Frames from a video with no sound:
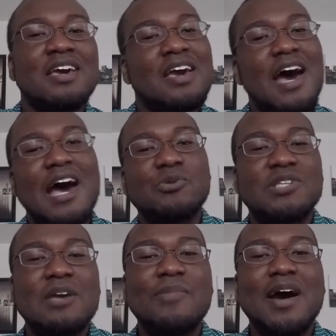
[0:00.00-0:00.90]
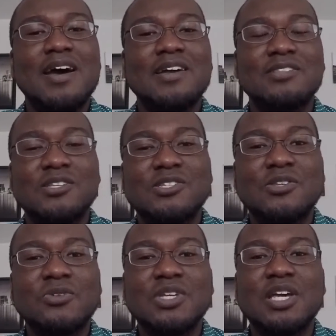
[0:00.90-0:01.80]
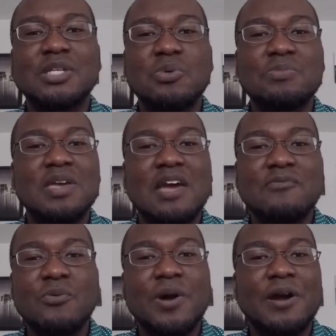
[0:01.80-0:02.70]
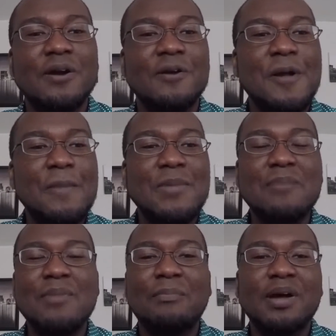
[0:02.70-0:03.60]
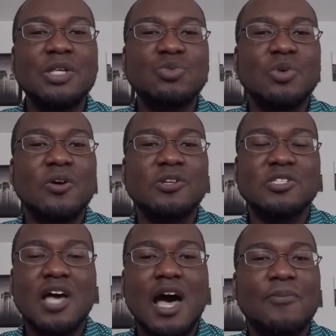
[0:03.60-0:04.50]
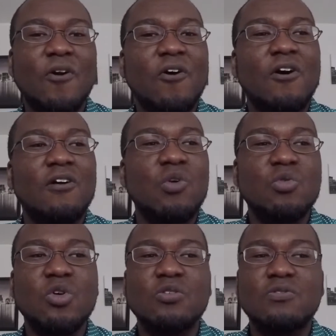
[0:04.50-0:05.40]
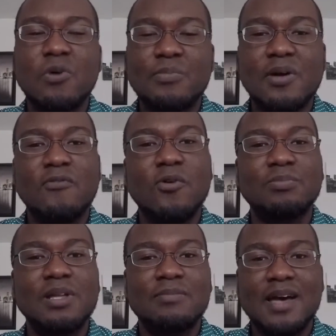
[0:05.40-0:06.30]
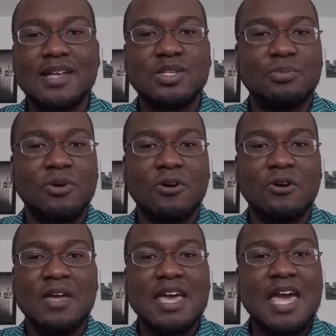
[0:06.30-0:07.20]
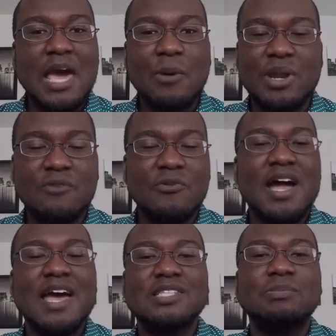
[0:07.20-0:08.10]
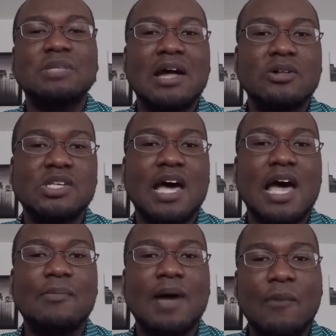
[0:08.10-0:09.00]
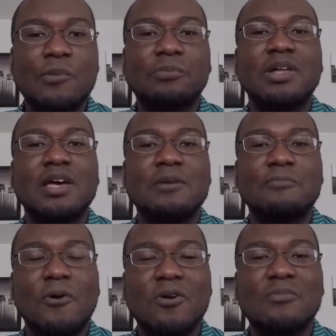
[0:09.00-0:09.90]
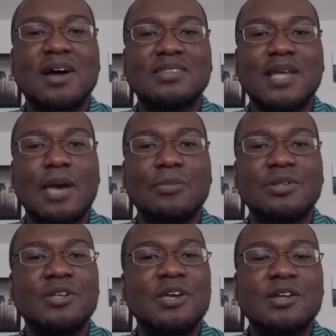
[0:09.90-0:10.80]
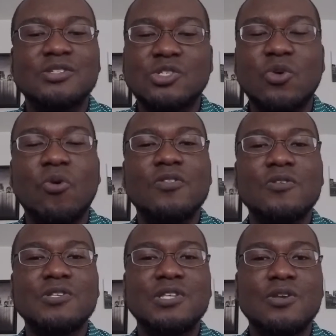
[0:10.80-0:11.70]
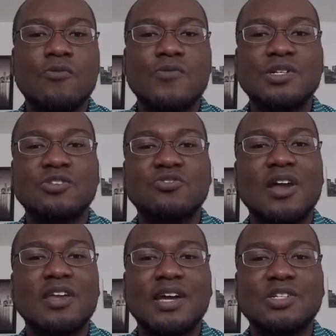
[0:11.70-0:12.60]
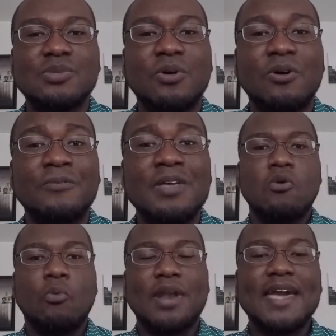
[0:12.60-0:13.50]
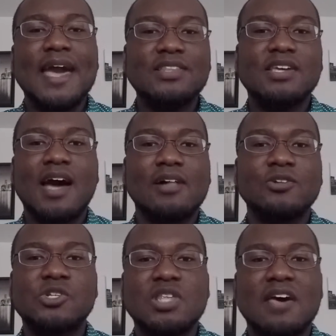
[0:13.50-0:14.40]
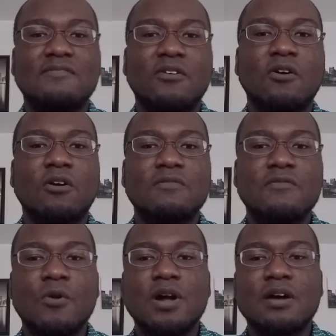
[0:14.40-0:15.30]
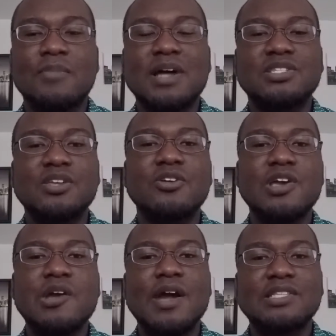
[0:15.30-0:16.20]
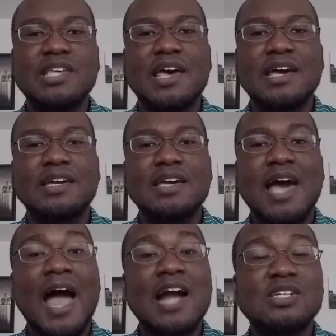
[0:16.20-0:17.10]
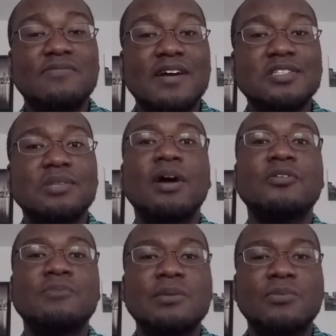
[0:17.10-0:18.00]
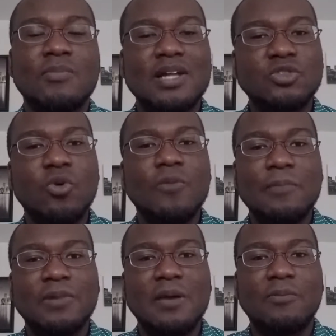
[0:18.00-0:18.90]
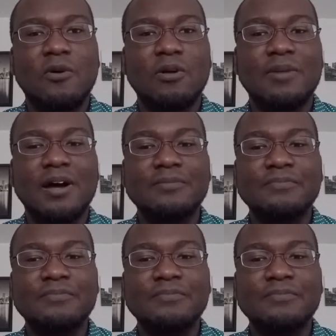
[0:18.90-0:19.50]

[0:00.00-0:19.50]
I would take my Nintendo DS with me everywhere. Me and my buddies would go to Top Golf, we would go to Fort Belvoir to play basketball, and whenever I had some downtime, I would play Pokemon Diamond, just going through the Sinnoh region, trying to catch them all. When I got to college that fall for my senior year at Tech, I actually found some other people in my dorm that played Pokemon,